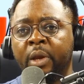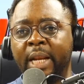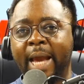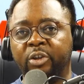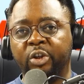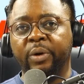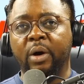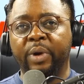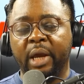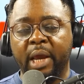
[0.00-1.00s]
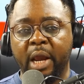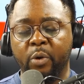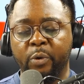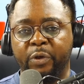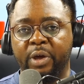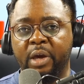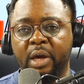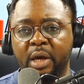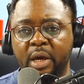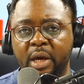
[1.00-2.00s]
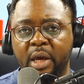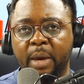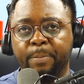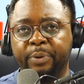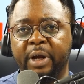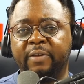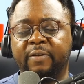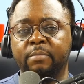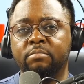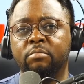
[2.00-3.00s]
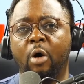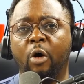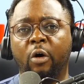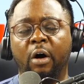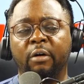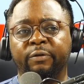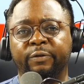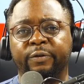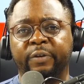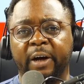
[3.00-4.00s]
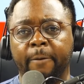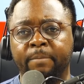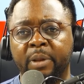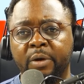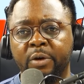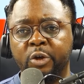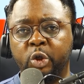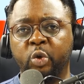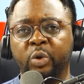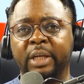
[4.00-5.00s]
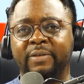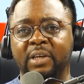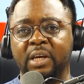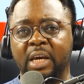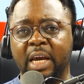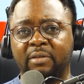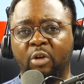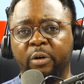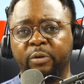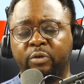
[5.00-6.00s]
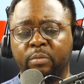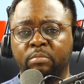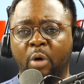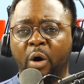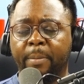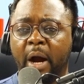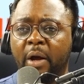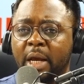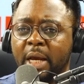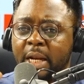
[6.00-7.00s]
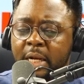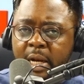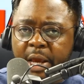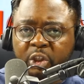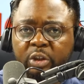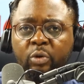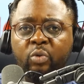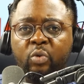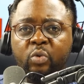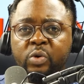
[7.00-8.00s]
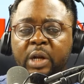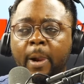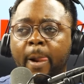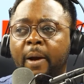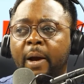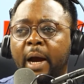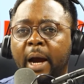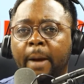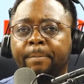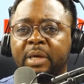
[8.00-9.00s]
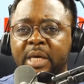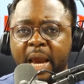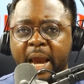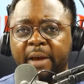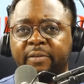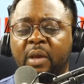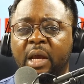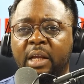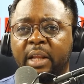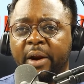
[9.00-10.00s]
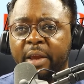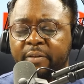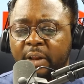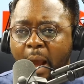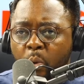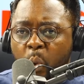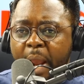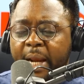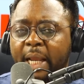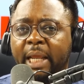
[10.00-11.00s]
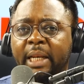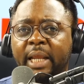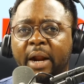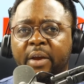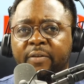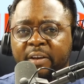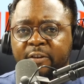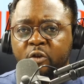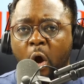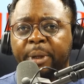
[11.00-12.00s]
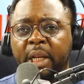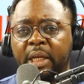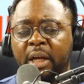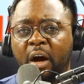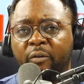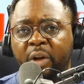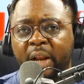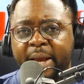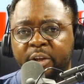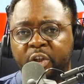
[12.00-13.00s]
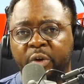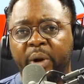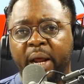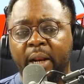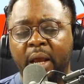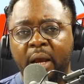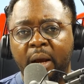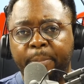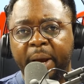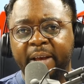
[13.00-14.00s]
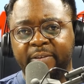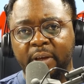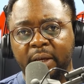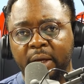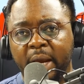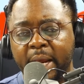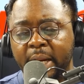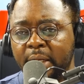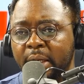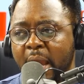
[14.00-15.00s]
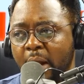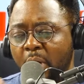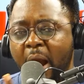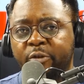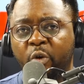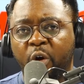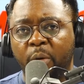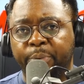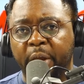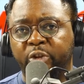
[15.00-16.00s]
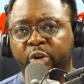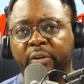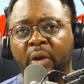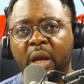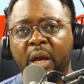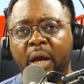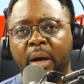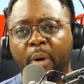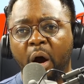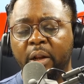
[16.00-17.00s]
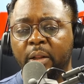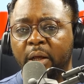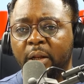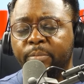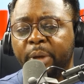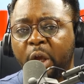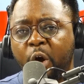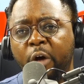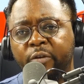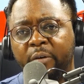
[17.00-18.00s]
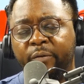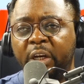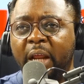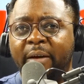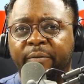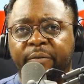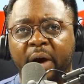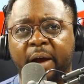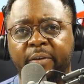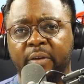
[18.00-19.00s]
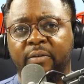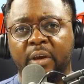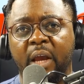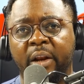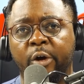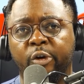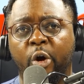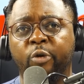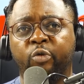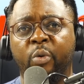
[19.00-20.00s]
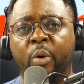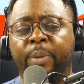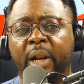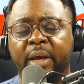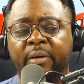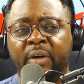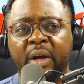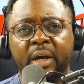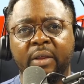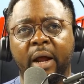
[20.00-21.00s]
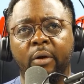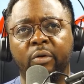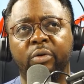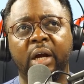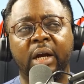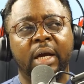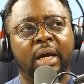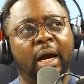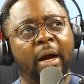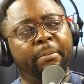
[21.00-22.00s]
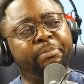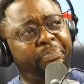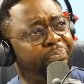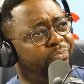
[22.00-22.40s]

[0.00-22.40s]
Nigeria will hail thee. It breathes more of um, unity. It talks more about nationhood. Um, yes, there is an awakening, there is a summoning of the Nigerian person in the Arise of compatriot. But uh, because of the diversity and those who will believe that, look, um,